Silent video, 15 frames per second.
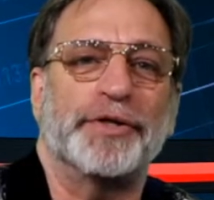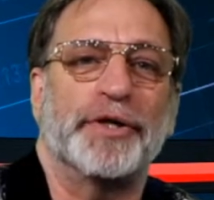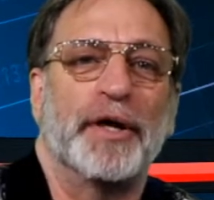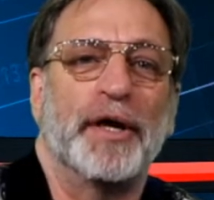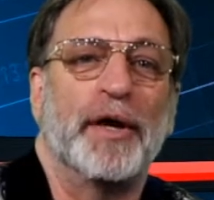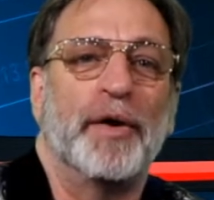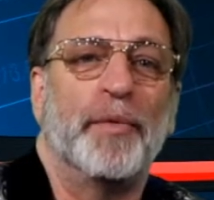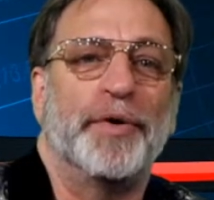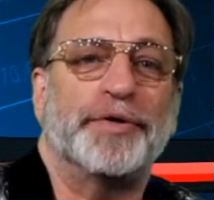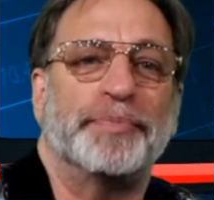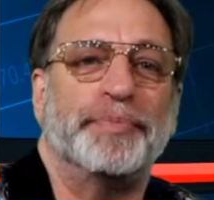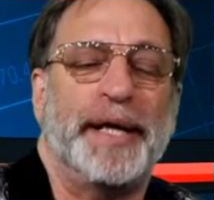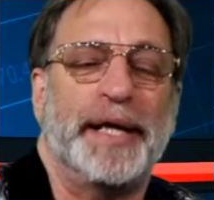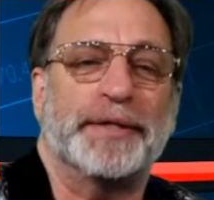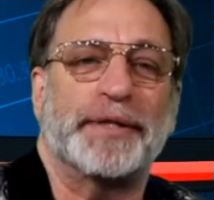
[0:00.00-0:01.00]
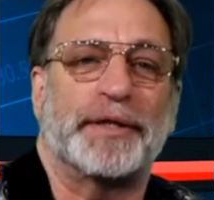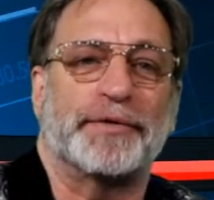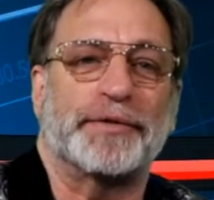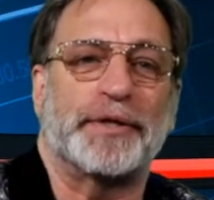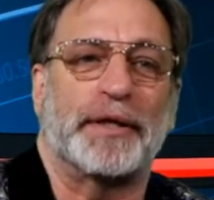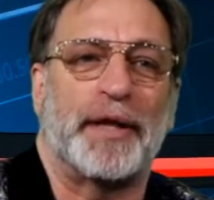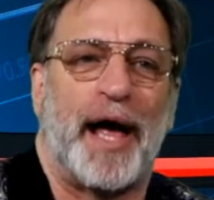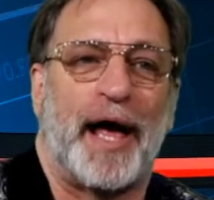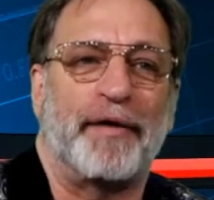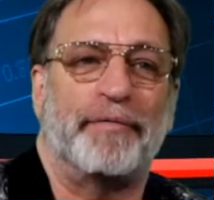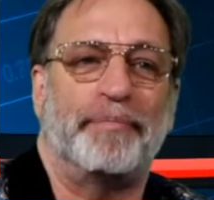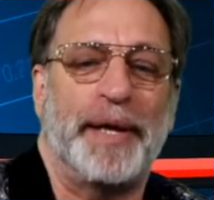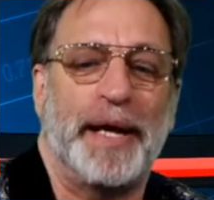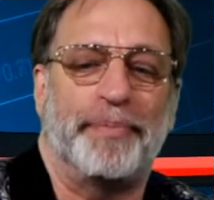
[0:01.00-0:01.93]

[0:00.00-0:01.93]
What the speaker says: which means that there's a lot of people